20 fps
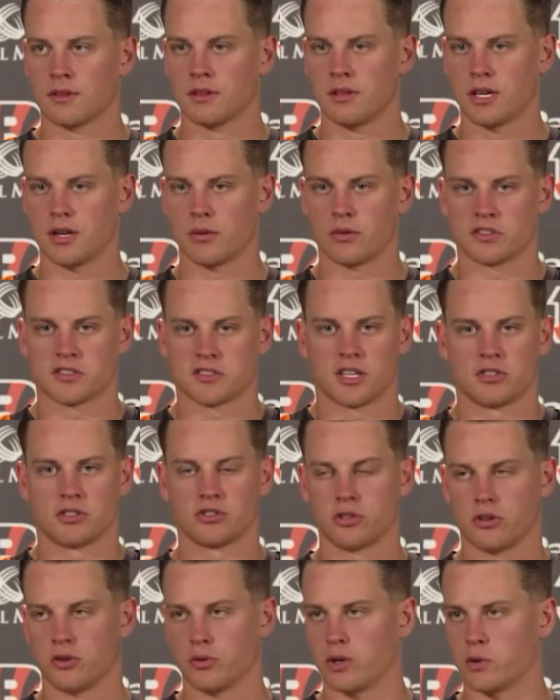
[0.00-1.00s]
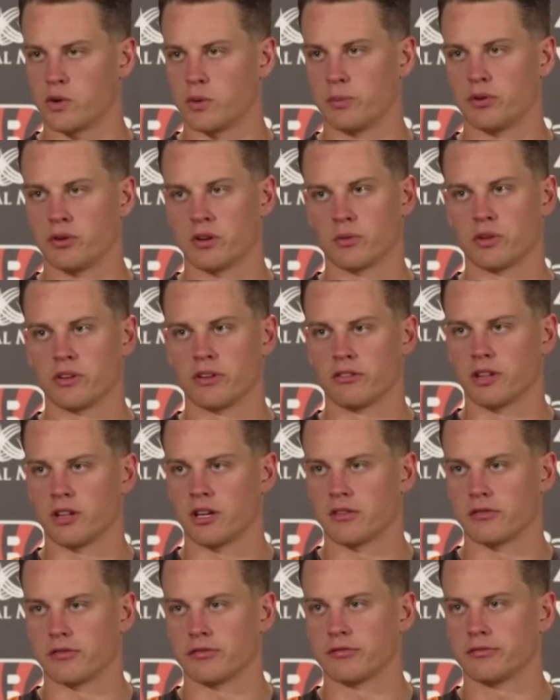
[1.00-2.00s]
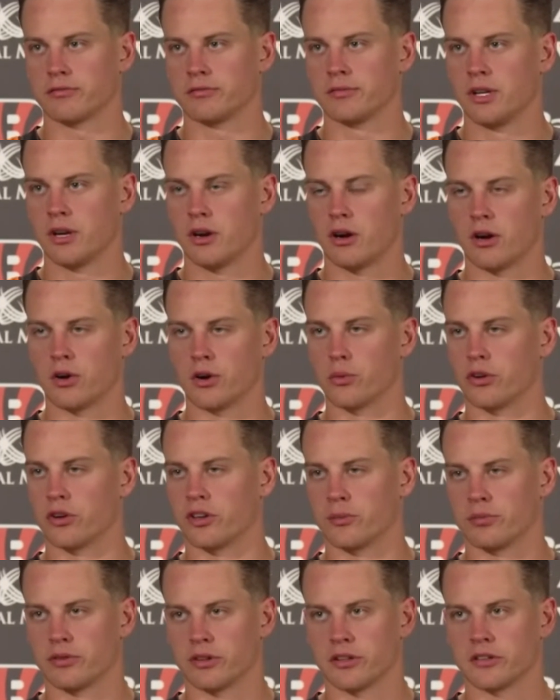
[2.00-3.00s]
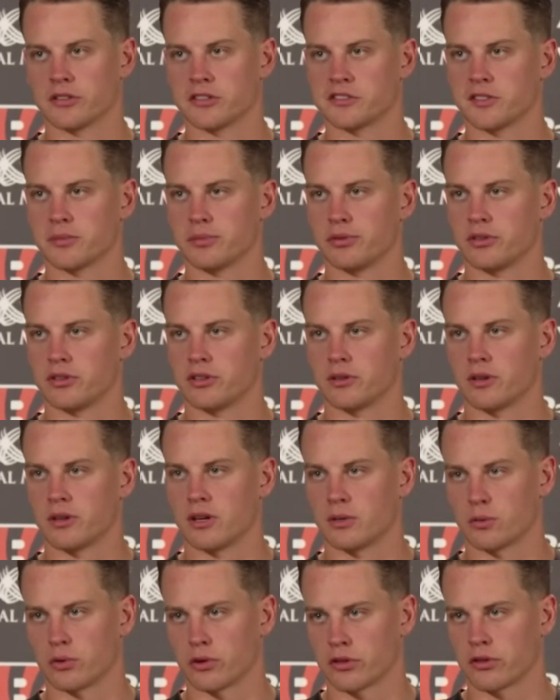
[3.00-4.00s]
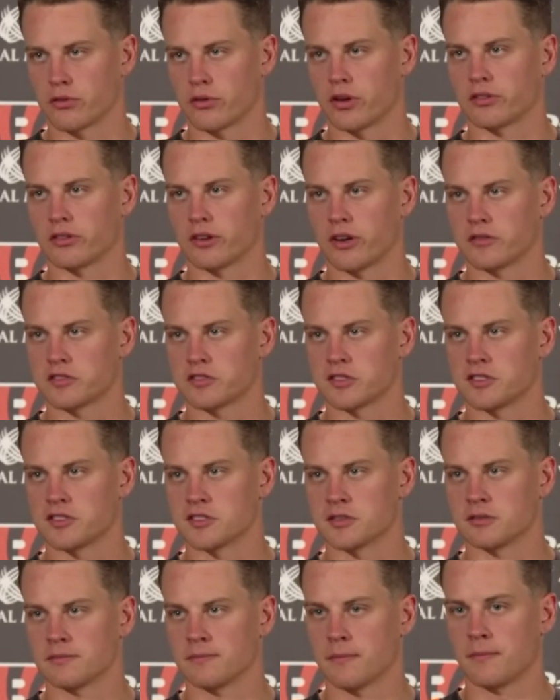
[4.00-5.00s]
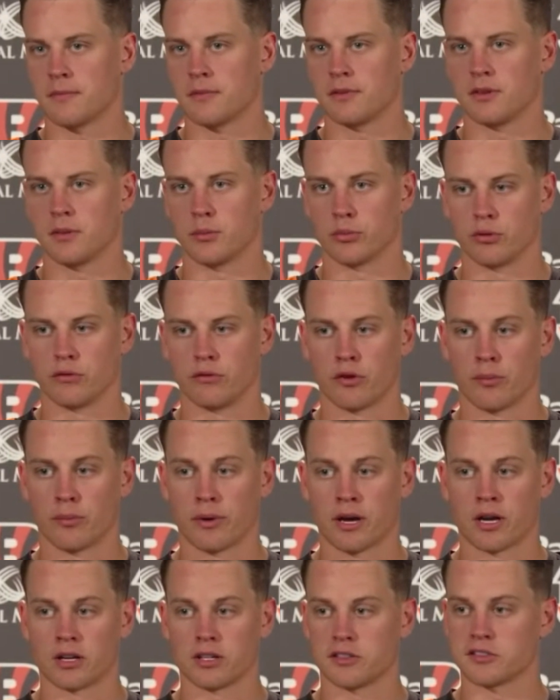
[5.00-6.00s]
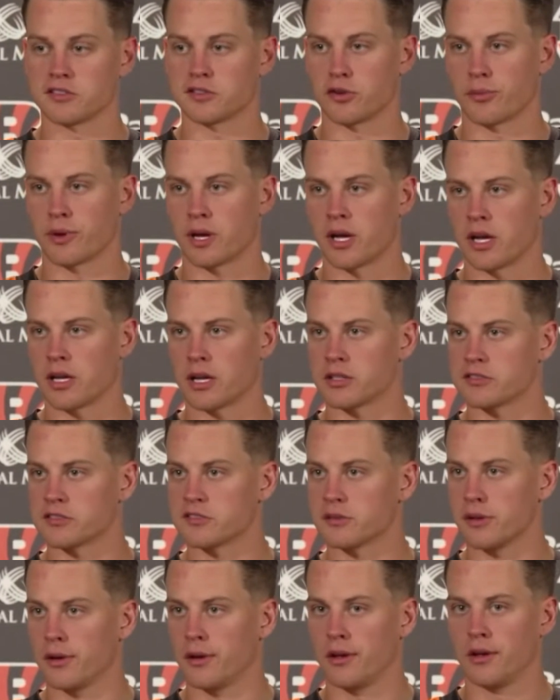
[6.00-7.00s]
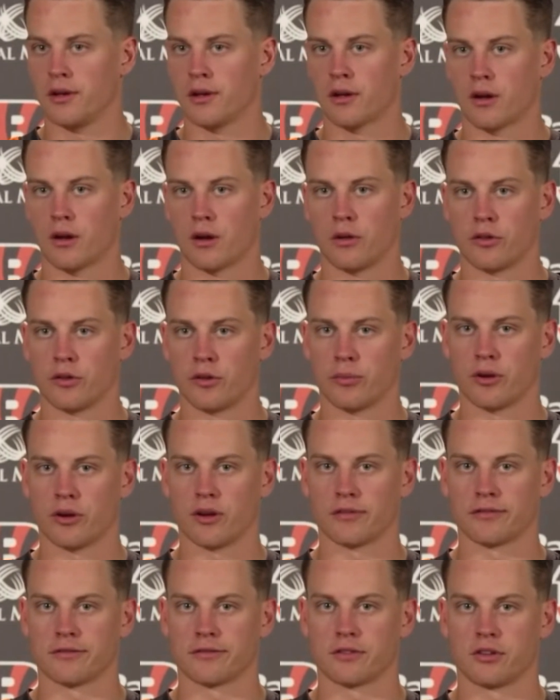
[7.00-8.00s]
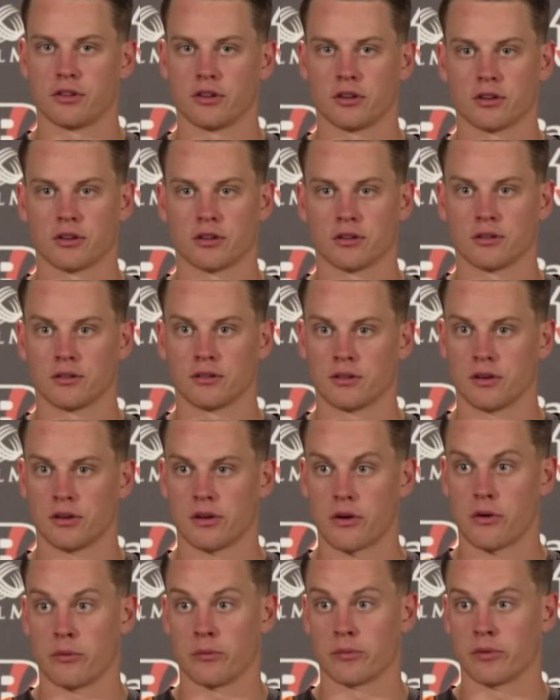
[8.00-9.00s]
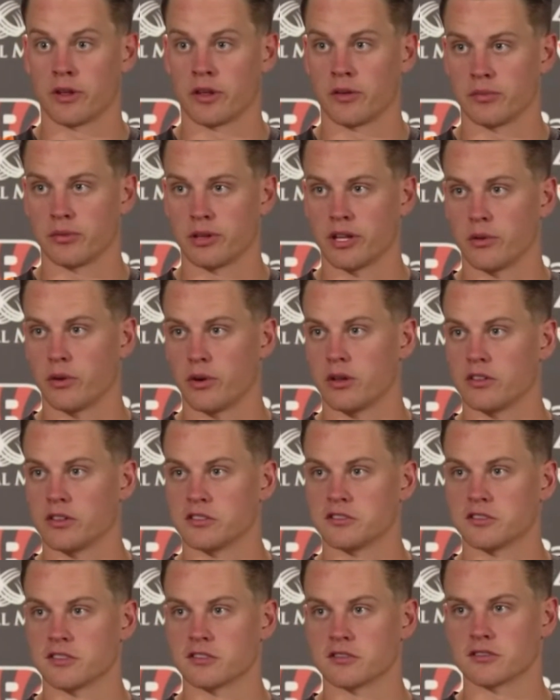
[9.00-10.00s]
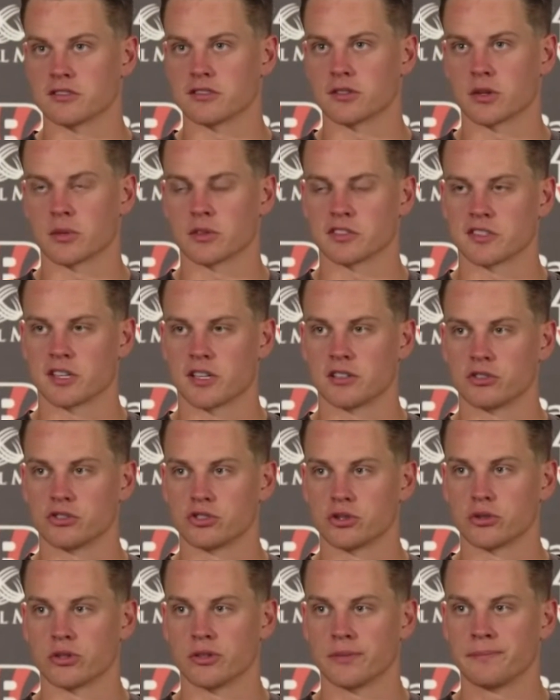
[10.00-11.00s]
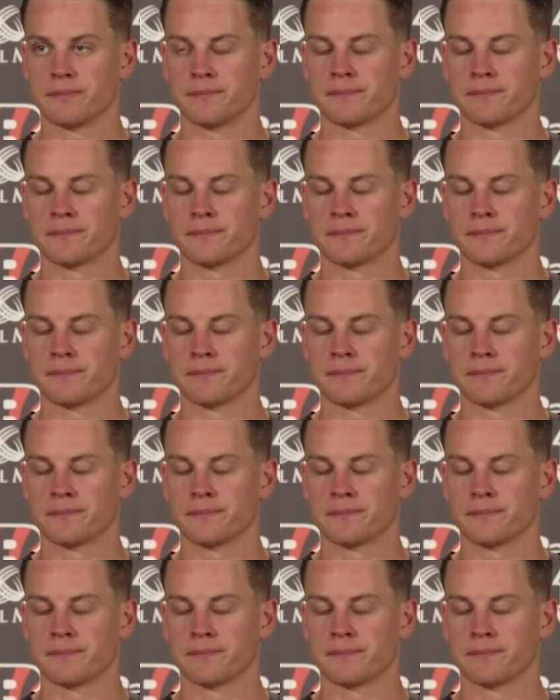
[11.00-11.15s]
Yeah, we're excited to show the work we put in. We have a lot of hardworking players that put in a lot of work throughout the offseason, improve their bodies, their minds, all the above to go and play well this season. So I'm excited to show it.